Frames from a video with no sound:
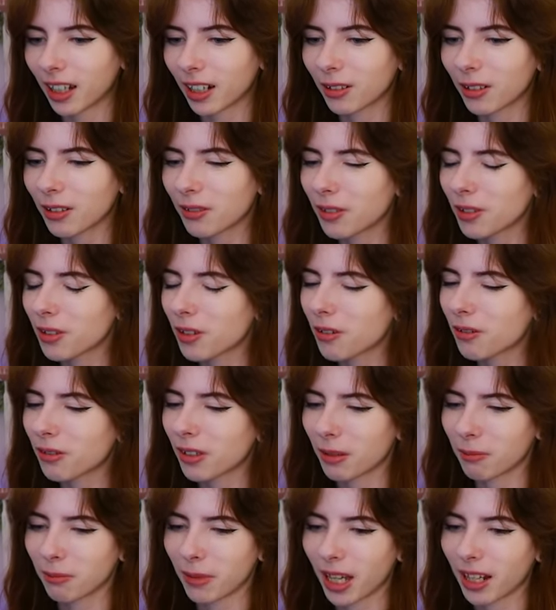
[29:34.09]
I don't even know if
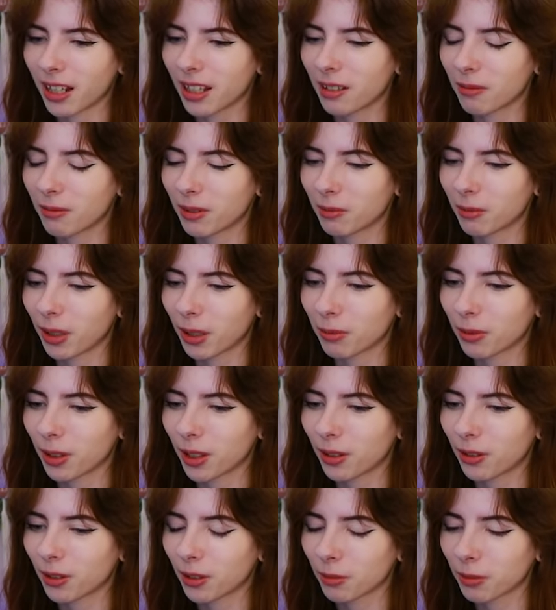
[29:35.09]
I met him in my
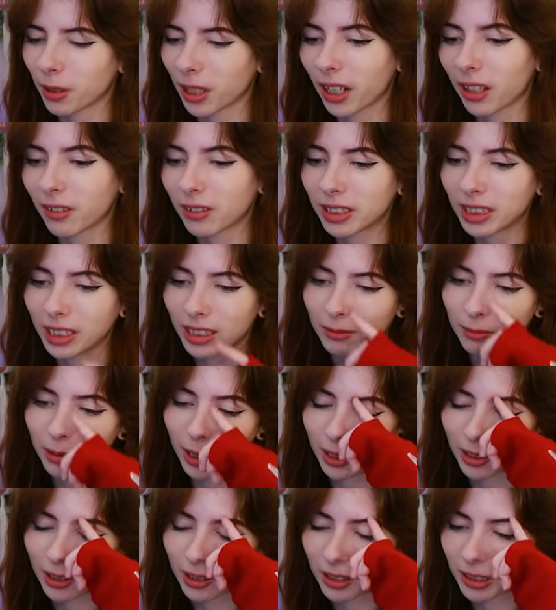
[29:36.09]
playthrough, but I have seen
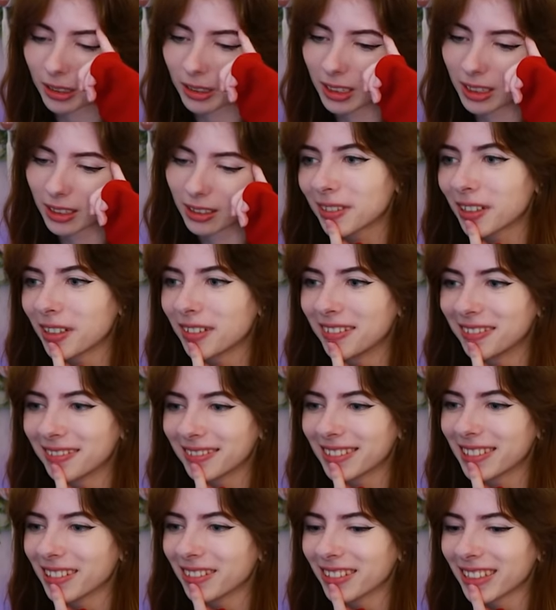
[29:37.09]
pictures.
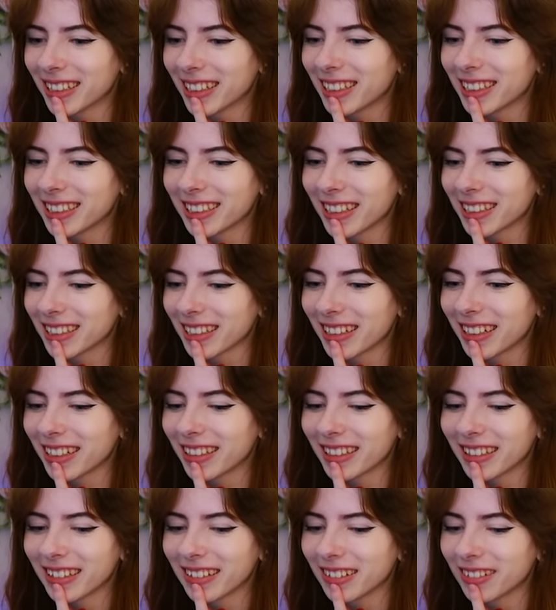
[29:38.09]
don't, don't think he says
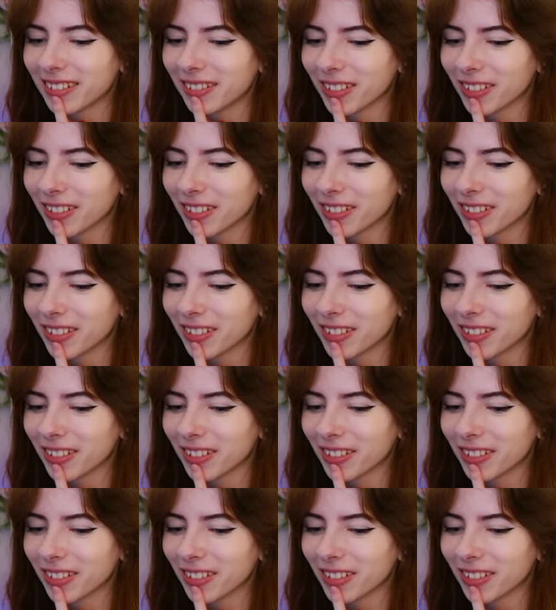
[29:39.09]
anything.